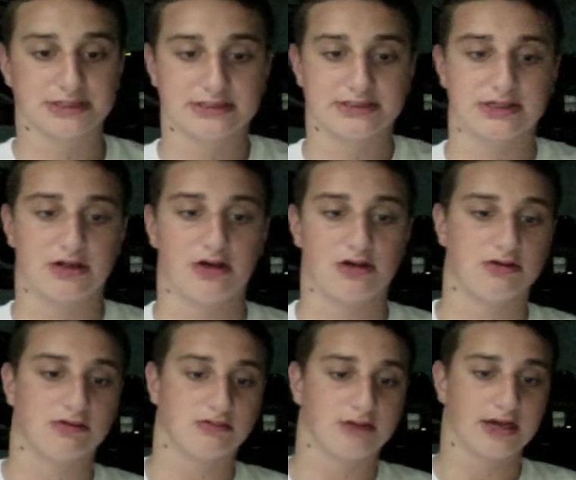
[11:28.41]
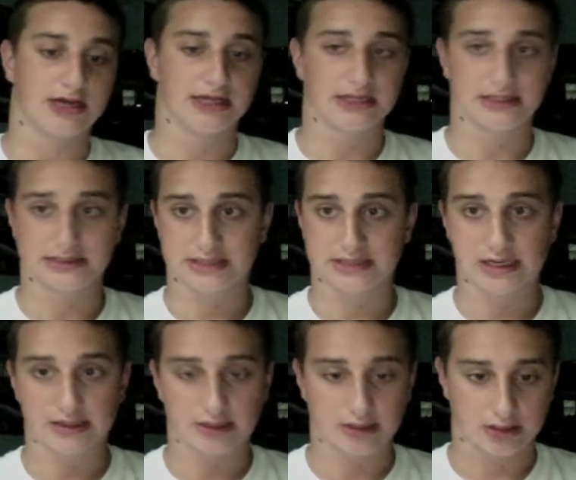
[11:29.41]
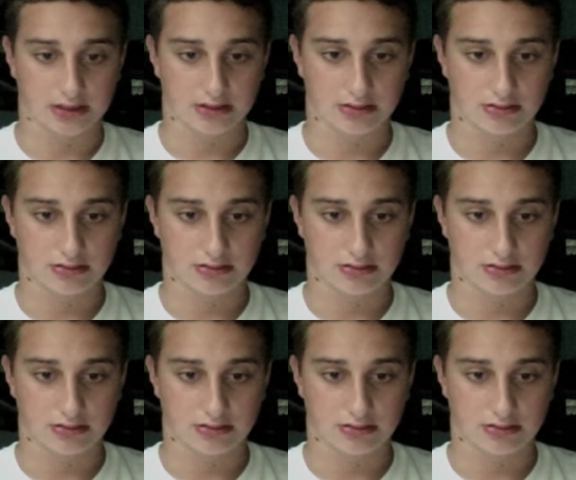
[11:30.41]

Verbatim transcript: So ready, set, go.